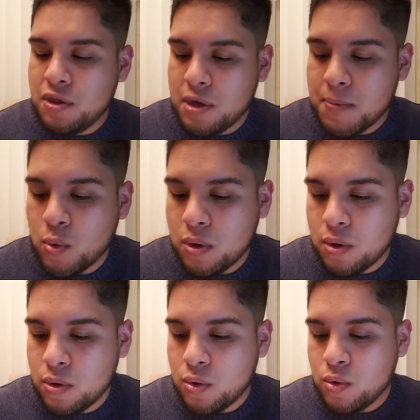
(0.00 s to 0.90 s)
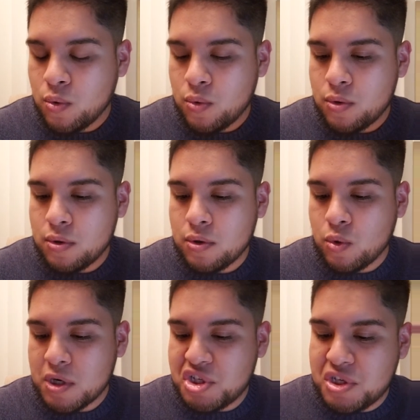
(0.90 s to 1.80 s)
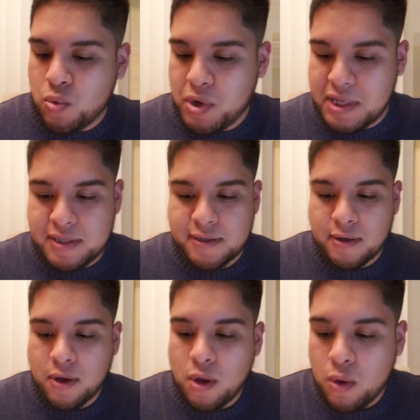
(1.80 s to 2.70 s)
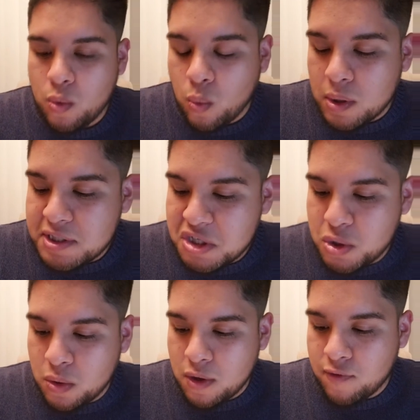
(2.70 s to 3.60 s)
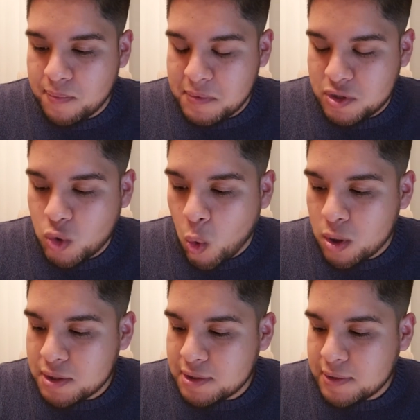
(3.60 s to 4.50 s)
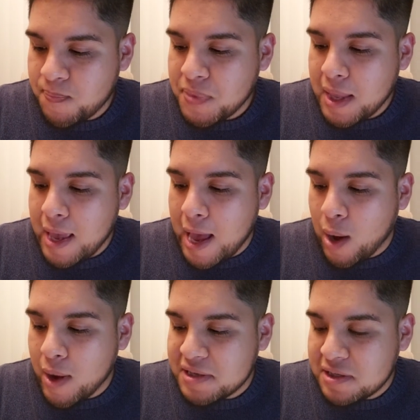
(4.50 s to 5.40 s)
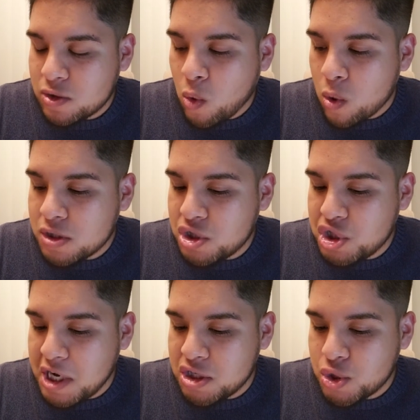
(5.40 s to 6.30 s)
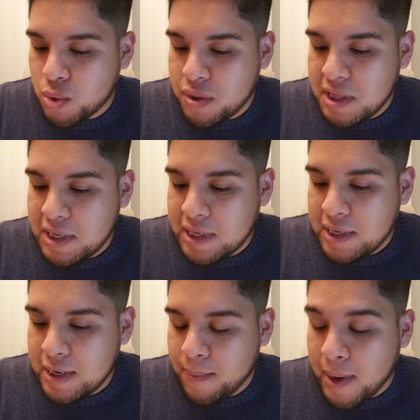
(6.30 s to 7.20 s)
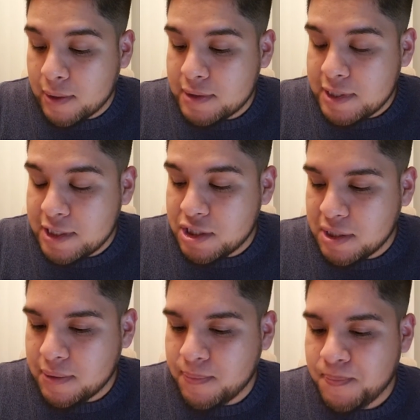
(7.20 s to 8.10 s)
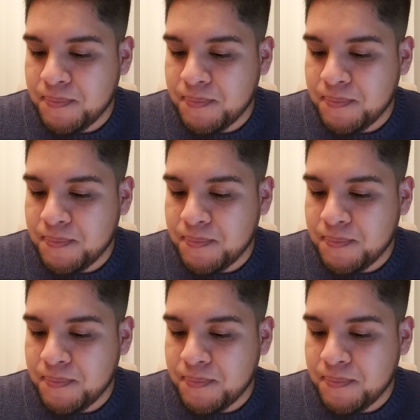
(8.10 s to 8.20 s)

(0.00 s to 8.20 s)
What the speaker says: Number one question reads: what did you learn from this course? How has this course changed your thinking about teaching?